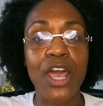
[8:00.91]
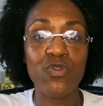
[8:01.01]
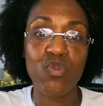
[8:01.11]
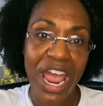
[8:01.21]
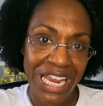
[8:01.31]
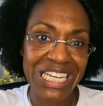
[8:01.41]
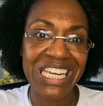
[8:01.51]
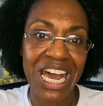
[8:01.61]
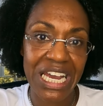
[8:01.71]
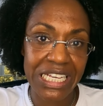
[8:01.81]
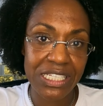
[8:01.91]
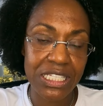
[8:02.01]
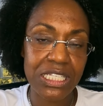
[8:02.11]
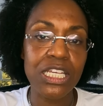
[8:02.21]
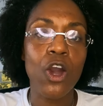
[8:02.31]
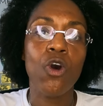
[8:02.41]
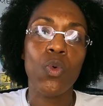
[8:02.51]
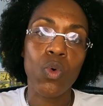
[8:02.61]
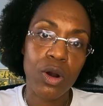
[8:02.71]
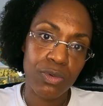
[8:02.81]
and recognized
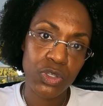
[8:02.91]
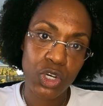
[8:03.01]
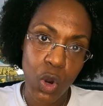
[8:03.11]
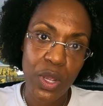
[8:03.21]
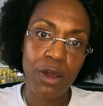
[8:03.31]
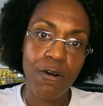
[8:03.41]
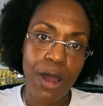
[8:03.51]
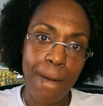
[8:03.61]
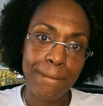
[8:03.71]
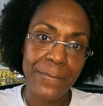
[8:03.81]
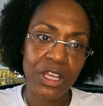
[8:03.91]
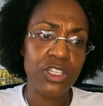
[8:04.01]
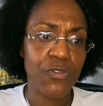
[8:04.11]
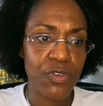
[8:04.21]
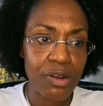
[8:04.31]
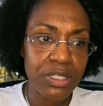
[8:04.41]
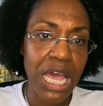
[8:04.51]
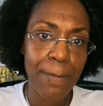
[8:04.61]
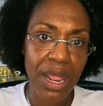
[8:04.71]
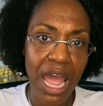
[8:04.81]
what was going on. Because the
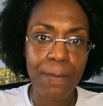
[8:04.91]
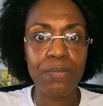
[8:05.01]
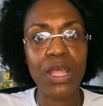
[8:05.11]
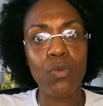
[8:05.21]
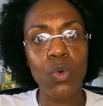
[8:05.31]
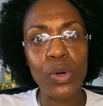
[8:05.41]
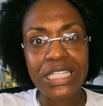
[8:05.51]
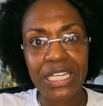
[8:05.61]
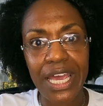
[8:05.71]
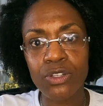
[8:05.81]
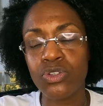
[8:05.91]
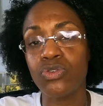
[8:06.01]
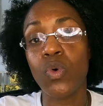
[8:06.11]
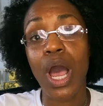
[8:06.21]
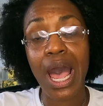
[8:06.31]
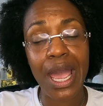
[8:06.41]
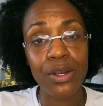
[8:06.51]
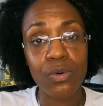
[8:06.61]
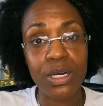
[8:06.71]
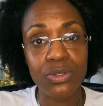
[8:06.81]
first time it happened, I'm like, well, what did I do?
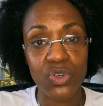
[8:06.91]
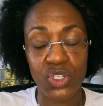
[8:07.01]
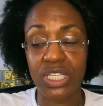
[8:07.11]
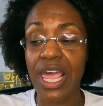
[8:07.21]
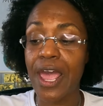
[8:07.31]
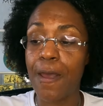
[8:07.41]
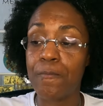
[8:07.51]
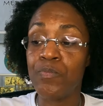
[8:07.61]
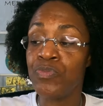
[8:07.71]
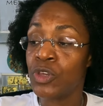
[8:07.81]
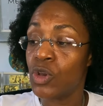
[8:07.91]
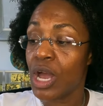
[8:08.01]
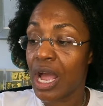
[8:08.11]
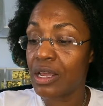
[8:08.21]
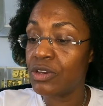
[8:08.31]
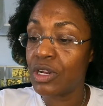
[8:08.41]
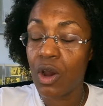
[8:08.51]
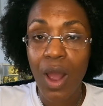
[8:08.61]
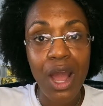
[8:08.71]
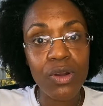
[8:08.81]
I don't understand. You
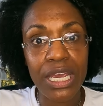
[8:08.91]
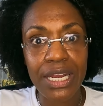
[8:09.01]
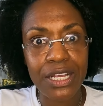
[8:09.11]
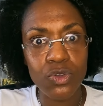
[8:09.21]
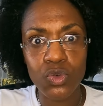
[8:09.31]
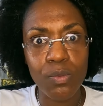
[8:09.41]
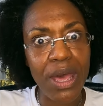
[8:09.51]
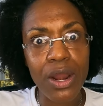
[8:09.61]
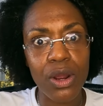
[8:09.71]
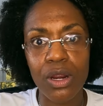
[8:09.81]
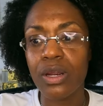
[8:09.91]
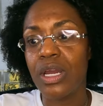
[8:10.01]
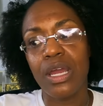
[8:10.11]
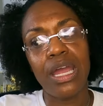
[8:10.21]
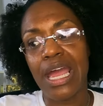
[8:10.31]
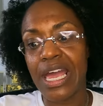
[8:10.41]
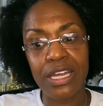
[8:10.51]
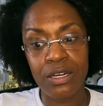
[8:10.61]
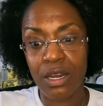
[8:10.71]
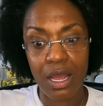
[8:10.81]
know, how can I do better?
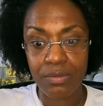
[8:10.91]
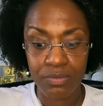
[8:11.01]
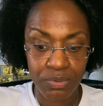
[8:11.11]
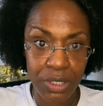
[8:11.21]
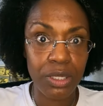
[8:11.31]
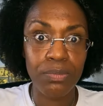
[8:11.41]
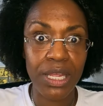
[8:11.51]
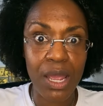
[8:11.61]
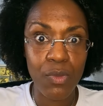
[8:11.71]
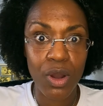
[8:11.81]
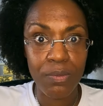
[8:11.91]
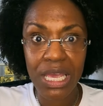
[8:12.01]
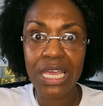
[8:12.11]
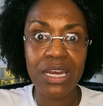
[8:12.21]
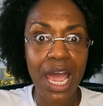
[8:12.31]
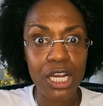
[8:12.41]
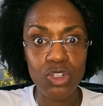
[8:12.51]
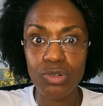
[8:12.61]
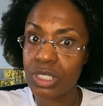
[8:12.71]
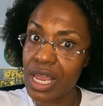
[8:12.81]
And put the blame on me, not
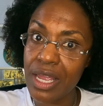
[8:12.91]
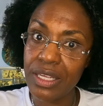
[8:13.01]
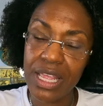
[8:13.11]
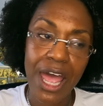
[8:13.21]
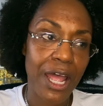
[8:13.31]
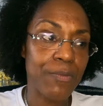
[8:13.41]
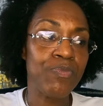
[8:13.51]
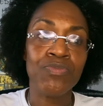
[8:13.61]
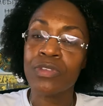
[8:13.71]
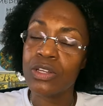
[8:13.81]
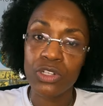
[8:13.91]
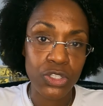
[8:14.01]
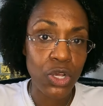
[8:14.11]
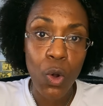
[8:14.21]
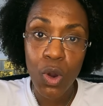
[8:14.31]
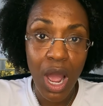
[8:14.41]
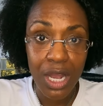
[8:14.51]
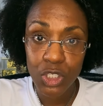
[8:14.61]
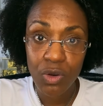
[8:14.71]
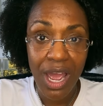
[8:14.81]
understanding that the soul
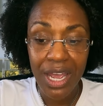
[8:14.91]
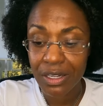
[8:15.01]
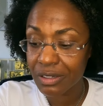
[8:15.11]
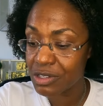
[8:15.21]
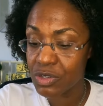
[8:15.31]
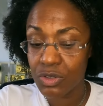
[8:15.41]
contract,